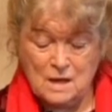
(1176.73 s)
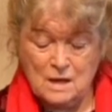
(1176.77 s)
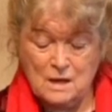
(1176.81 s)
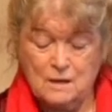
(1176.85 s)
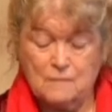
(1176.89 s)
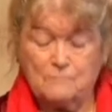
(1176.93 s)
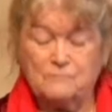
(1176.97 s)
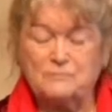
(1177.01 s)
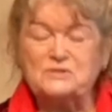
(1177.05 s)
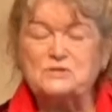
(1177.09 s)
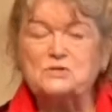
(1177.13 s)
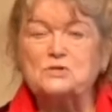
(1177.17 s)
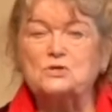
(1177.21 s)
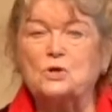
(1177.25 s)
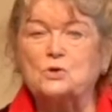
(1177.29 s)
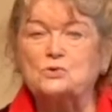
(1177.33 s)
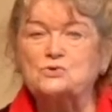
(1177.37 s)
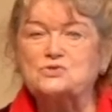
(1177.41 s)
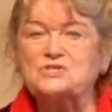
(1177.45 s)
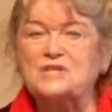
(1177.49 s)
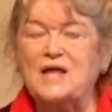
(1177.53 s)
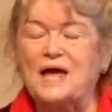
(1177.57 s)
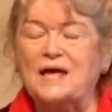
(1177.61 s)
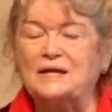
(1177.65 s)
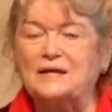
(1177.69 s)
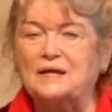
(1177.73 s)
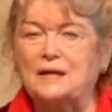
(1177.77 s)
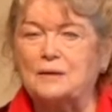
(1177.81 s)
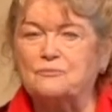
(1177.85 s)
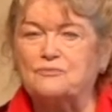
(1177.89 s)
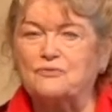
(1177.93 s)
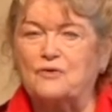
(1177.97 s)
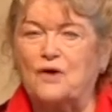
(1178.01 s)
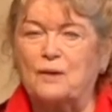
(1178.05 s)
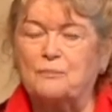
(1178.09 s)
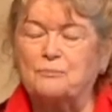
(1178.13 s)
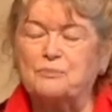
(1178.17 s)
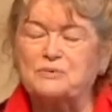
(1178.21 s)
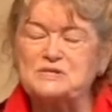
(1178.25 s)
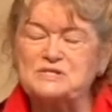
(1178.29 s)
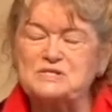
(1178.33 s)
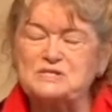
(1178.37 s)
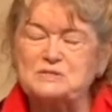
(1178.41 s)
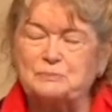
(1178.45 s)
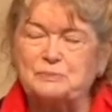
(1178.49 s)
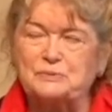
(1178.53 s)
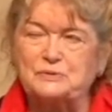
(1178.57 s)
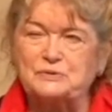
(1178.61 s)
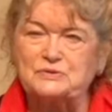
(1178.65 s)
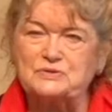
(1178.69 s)
But you know, standing up for our
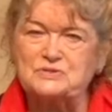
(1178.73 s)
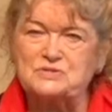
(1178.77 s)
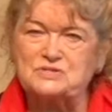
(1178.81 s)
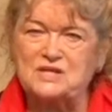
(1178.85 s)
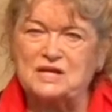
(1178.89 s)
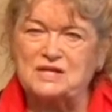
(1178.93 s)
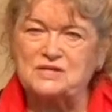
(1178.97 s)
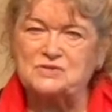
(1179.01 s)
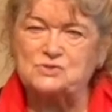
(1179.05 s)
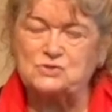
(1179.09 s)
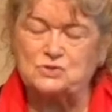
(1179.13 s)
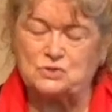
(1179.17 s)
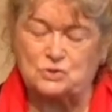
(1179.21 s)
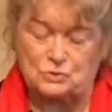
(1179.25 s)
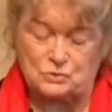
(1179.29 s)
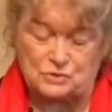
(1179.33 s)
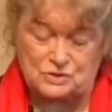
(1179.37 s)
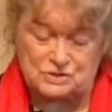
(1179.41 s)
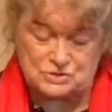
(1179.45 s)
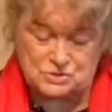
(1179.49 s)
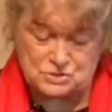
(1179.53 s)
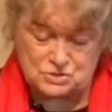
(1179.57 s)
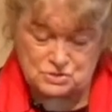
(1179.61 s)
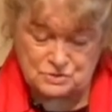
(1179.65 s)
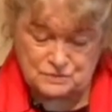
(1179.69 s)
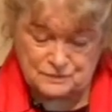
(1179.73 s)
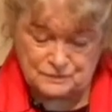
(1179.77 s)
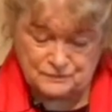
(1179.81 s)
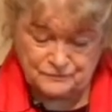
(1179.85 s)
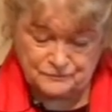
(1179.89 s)
principles takes courage.